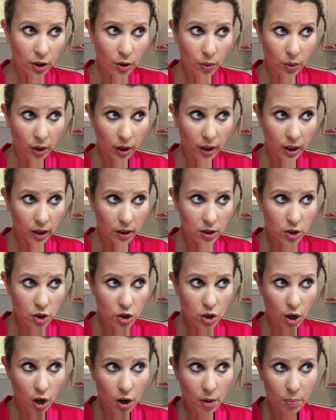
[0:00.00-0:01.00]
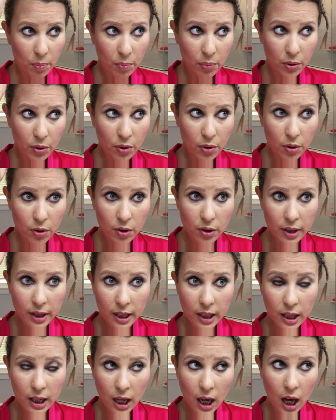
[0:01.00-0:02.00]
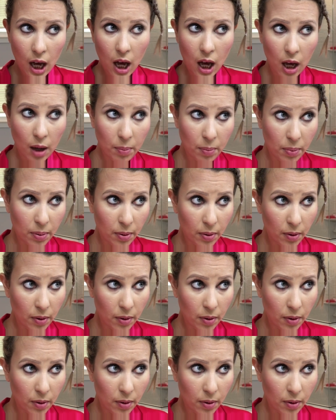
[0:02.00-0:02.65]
you are gonna start pulling up